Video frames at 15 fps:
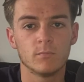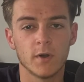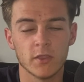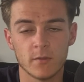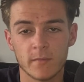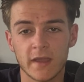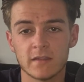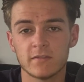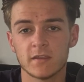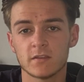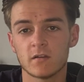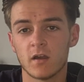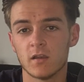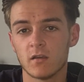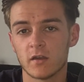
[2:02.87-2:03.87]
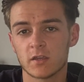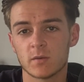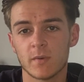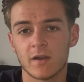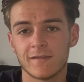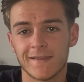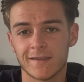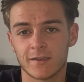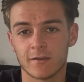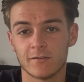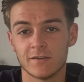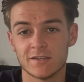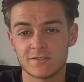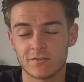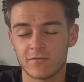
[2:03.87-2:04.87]
But the main thing that I like about Lego
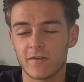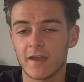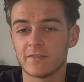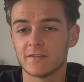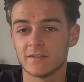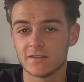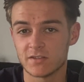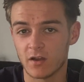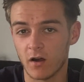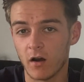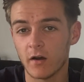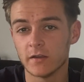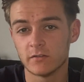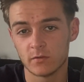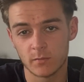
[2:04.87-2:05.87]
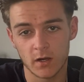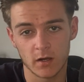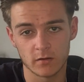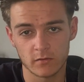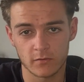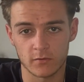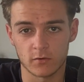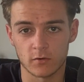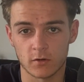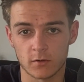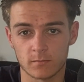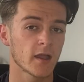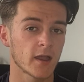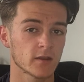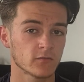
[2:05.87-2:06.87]
is the fact that there's a high demand for
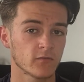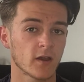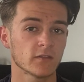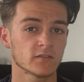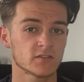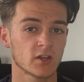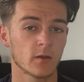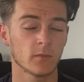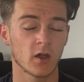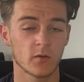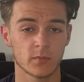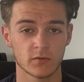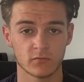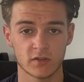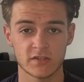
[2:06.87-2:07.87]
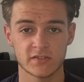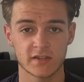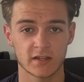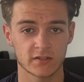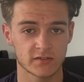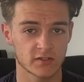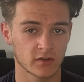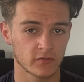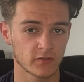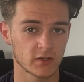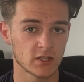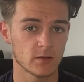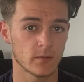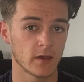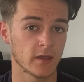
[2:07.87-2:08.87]
it. And throughout the time that I've been reselling stuff on
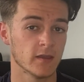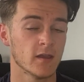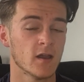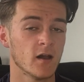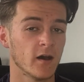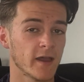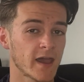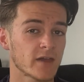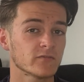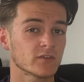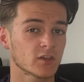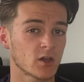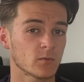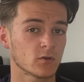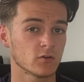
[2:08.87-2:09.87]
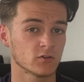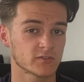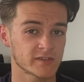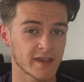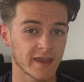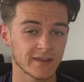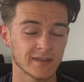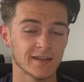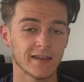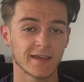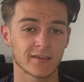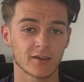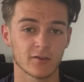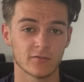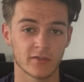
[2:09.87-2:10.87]
eBay, I haven't come across any
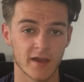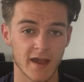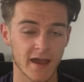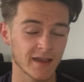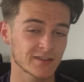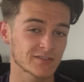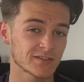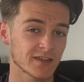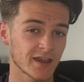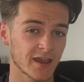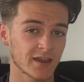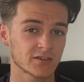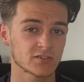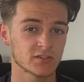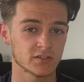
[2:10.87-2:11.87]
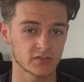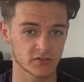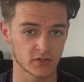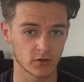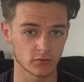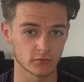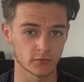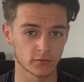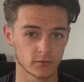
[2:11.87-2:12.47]
Lego that hasn't actually sold.